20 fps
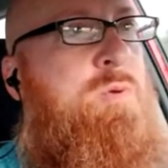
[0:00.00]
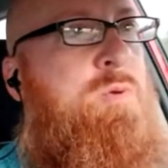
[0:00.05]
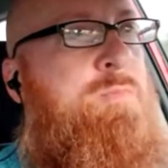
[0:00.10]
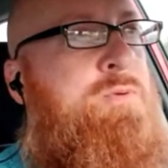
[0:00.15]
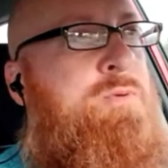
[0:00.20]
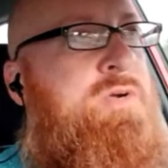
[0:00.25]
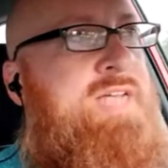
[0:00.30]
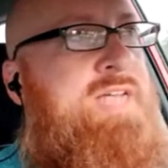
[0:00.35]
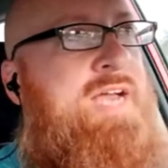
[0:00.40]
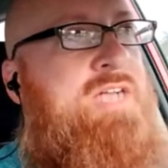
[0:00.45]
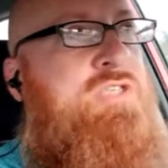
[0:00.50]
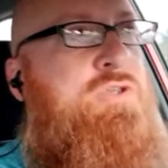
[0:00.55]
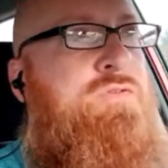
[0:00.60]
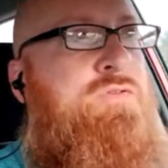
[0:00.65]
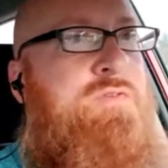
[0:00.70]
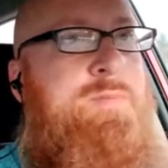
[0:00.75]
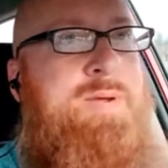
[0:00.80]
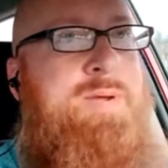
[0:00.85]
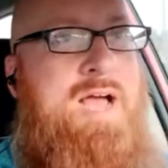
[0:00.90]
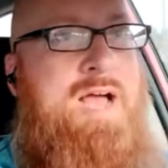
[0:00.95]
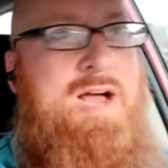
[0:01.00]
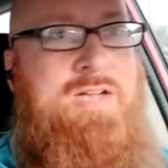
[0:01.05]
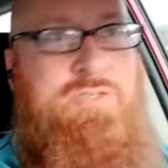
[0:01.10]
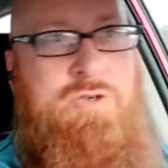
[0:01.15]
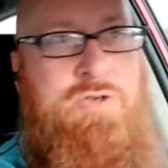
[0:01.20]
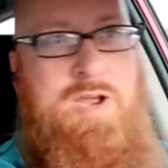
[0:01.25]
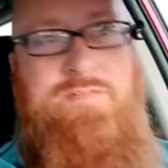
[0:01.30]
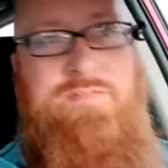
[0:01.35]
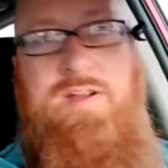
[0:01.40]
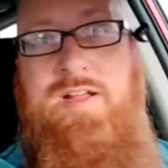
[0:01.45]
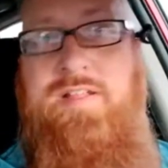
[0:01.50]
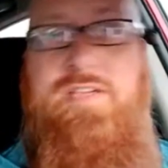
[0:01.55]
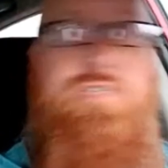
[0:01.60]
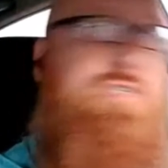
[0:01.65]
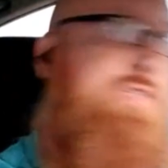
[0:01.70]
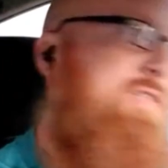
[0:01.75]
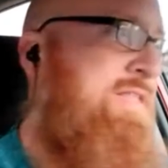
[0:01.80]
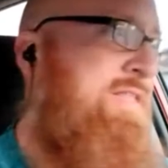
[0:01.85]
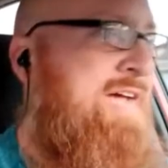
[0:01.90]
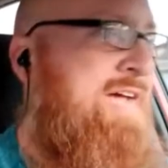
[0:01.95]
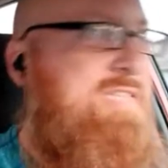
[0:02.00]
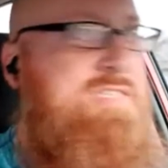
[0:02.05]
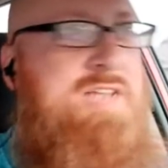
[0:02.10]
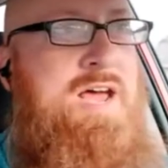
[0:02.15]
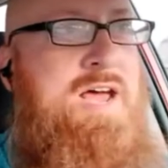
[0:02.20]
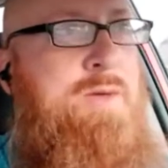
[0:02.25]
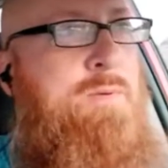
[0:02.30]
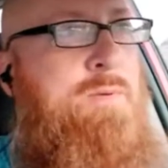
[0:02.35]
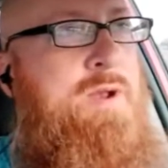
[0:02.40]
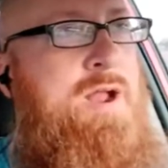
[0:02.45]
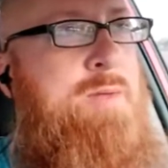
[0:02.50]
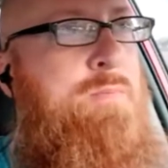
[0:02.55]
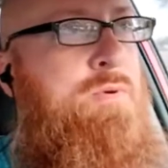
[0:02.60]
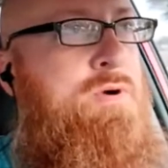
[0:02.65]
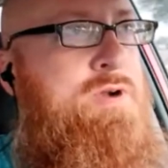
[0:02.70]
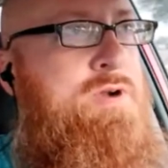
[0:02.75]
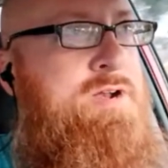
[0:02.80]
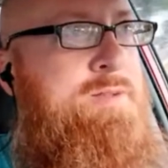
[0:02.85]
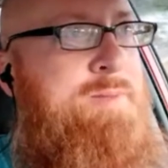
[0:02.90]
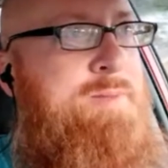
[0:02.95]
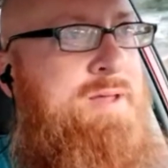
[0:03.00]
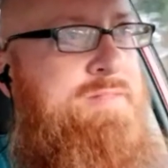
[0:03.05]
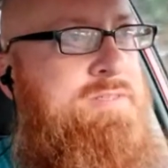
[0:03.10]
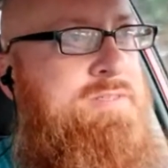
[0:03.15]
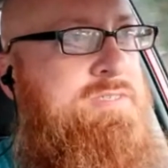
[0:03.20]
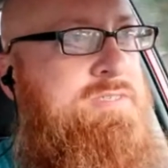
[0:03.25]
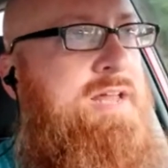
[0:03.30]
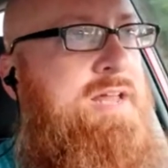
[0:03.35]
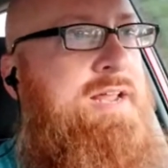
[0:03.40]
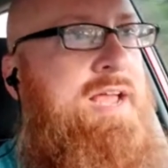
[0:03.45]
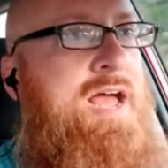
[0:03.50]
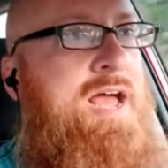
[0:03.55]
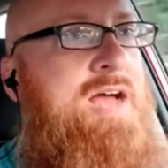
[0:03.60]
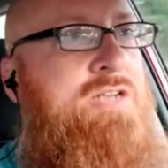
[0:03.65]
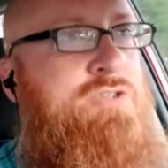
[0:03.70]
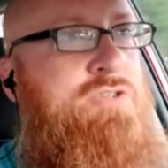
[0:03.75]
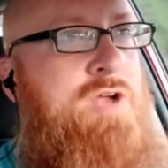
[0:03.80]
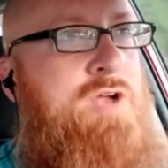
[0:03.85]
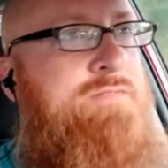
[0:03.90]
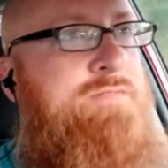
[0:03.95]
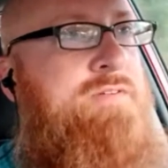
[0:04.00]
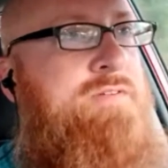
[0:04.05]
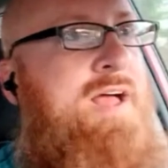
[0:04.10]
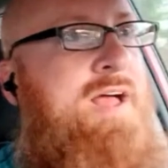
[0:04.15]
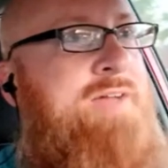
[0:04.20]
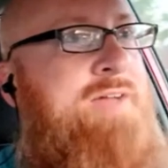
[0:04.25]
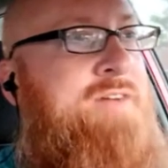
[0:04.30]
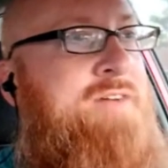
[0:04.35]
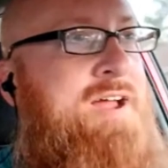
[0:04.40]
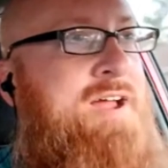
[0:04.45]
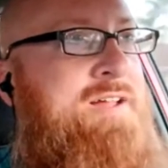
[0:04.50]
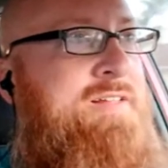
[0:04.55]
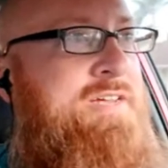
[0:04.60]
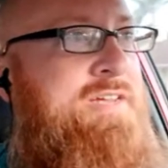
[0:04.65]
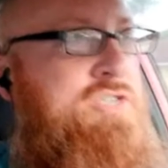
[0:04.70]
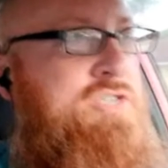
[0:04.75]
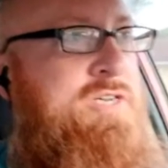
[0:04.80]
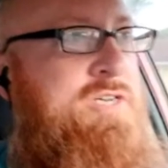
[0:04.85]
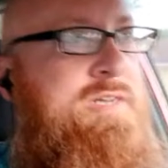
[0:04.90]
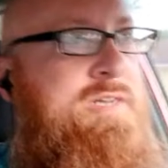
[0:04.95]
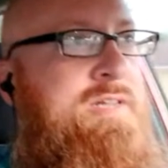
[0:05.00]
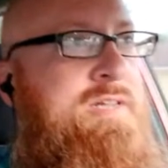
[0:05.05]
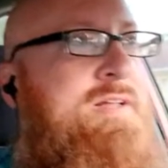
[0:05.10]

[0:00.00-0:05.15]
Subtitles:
protect you from a contract violation. That's not what I'm worried about. This is not a contract violation.